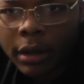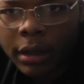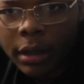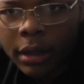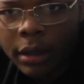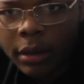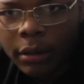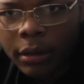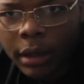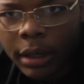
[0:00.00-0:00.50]
Can
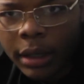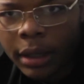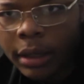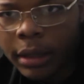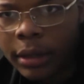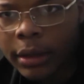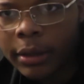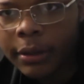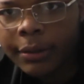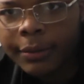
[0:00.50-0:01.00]
I do that?
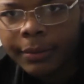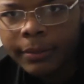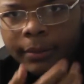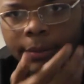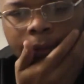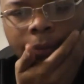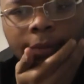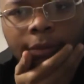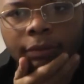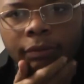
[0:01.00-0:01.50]

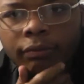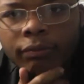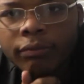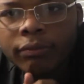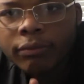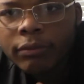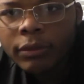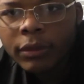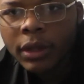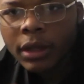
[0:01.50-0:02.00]

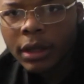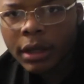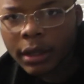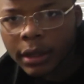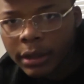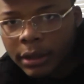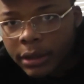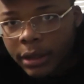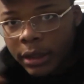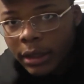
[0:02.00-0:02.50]
You know
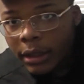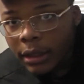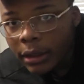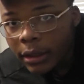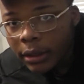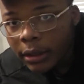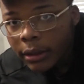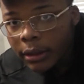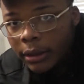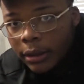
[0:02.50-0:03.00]
what I'm
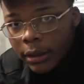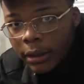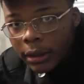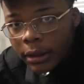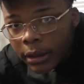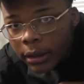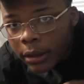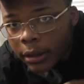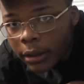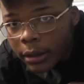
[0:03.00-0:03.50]

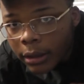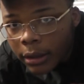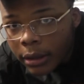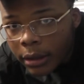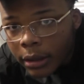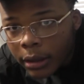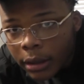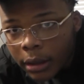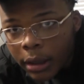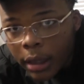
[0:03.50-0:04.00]

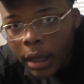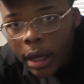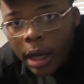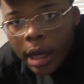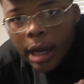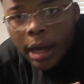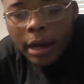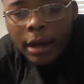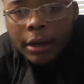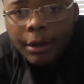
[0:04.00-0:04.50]

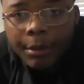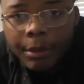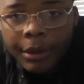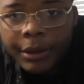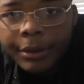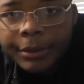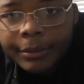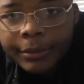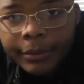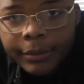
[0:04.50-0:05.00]
saying? All right,
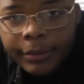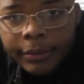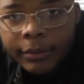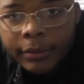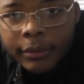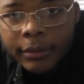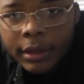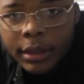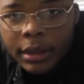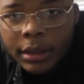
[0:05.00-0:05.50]
bro.
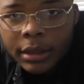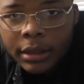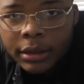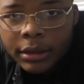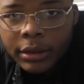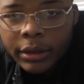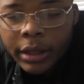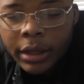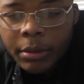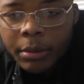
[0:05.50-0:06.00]

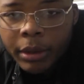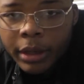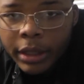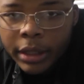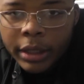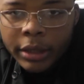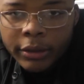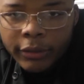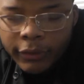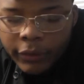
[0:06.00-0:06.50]
So yeah, bro, the
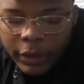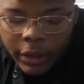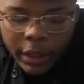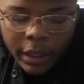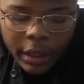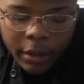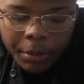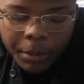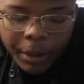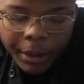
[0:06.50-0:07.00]
deal for
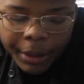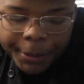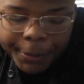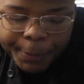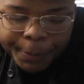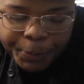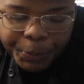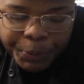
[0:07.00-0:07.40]
today, bro.